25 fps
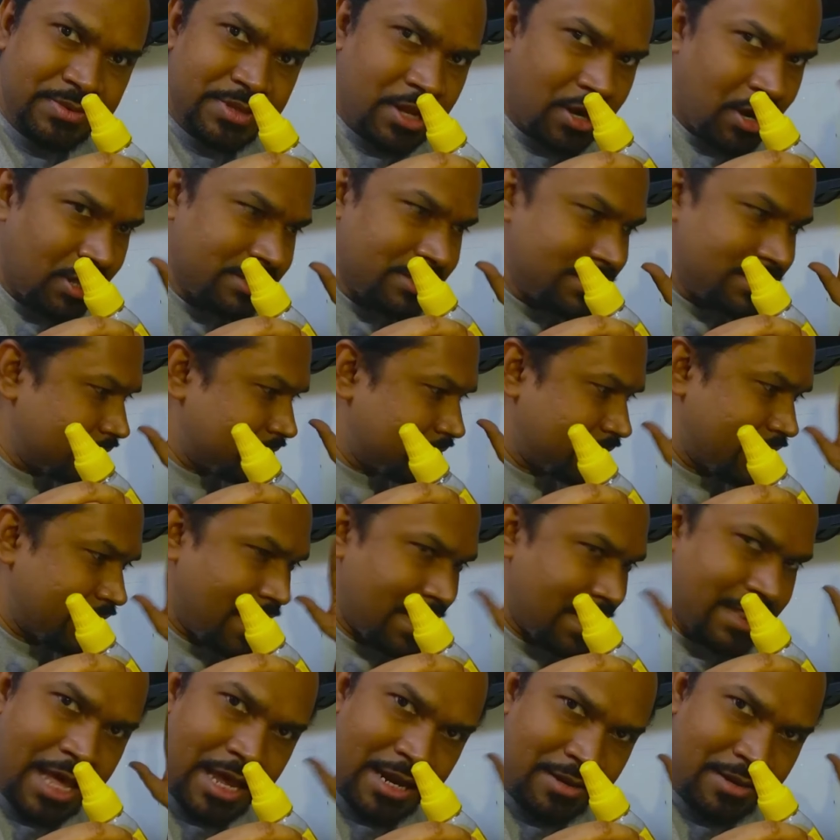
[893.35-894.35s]
They're all just
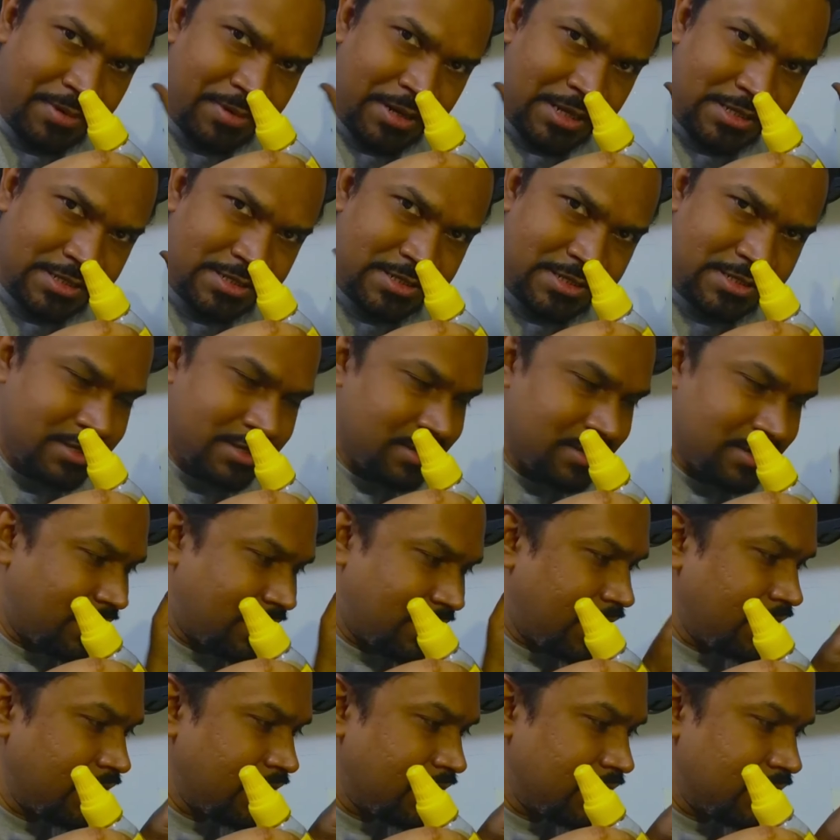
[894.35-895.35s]
there in place,
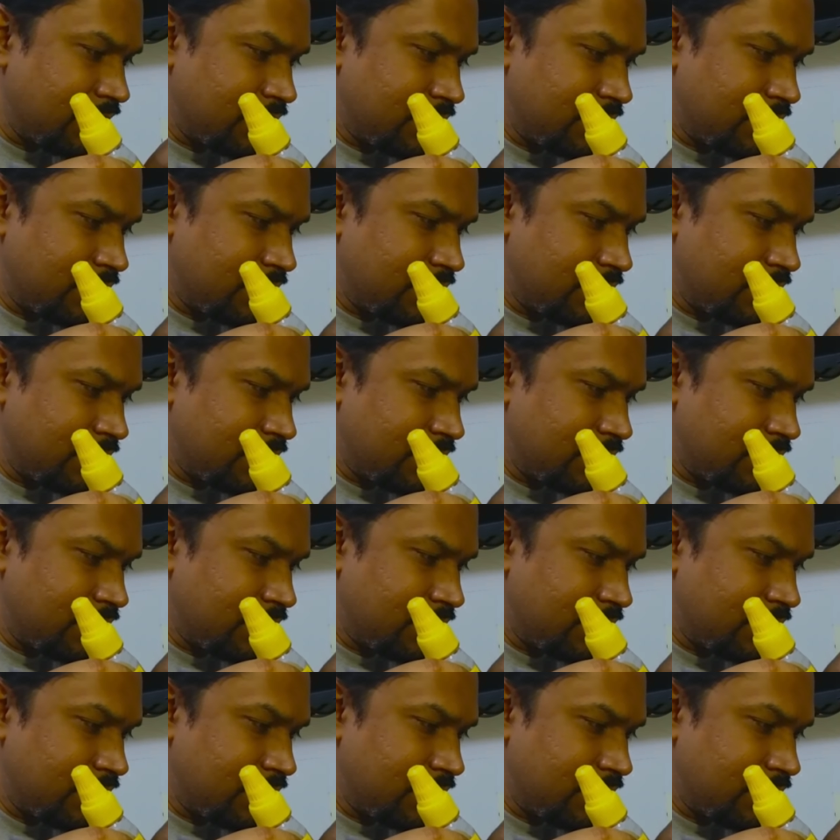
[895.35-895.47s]
right?